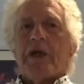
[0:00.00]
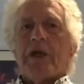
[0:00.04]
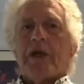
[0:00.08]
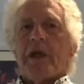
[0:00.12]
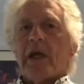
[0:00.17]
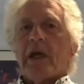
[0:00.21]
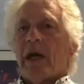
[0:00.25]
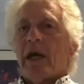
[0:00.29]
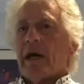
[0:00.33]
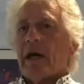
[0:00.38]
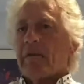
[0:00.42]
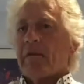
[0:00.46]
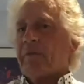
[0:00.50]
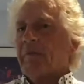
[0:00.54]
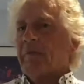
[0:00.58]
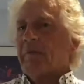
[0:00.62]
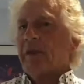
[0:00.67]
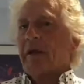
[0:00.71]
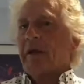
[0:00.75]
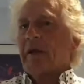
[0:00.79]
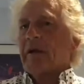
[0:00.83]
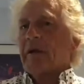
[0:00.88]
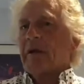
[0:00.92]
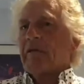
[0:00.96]
pushing out
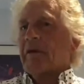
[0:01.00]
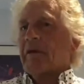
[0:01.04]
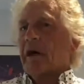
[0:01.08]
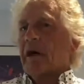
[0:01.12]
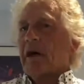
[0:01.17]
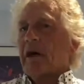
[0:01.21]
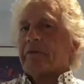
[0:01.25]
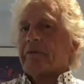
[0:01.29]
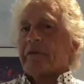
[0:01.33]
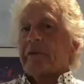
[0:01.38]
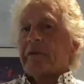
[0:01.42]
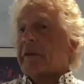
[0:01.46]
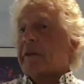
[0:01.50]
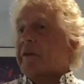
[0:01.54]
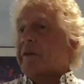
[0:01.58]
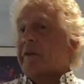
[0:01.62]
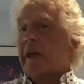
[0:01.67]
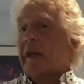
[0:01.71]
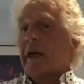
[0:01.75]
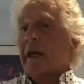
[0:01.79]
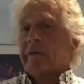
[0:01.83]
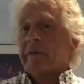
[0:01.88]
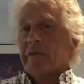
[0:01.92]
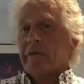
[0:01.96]
5,000 to
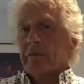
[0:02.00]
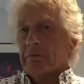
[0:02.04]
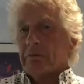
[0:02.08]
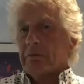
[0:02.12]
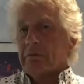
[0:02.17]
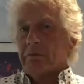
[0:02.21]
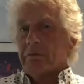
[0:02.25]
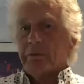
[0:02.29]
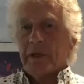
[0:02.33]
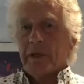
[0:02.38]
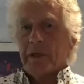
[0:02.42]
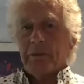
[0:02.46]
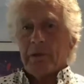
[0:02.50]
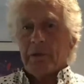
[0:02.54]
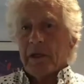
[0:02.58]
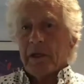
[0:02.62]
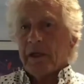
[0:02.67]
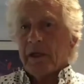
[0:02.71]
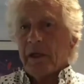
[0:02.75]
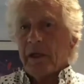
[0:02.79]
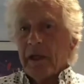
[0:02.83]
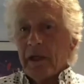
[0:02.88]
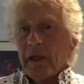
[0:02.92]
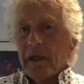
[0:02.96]
6,000 people
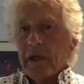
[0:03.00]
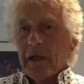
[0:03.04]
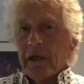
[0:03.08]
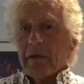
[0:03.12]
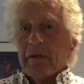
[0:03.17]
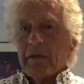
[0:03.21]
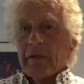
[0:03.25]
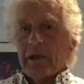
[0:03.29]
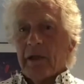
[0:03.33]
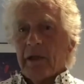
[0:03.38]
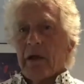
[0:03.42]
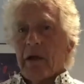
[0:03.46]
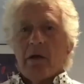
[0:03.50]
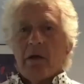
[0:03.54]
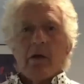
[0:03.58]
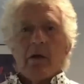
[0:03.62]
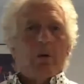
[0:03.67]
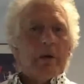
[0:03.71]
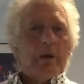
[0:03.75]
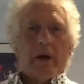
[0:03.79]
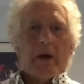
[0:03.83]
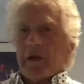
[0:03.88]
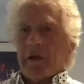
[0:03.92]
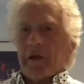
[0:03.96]
a year, they're not
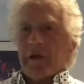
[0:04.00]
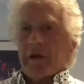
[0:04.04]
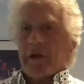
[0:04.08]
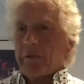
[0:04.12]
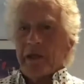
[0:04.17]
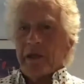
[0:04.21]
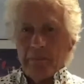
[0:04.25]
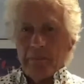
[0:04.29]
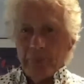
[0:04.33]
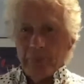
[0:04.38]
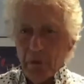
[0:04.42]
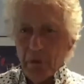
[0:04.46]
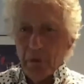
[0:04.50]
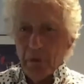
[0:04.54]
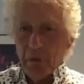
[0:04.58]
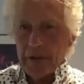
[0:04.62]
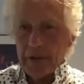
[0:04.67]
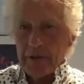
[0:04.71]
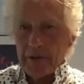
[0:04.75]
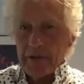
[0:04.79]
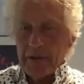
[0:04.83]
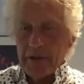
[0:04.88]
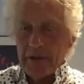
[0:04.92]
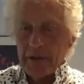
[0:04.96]
all going to be
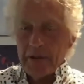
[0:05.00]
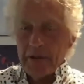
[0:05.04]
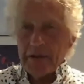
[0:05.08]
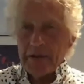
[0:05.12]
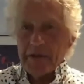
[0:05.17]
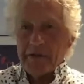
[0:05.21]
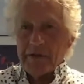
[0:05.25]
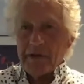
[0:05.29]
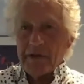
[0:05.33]
employed. Yeah.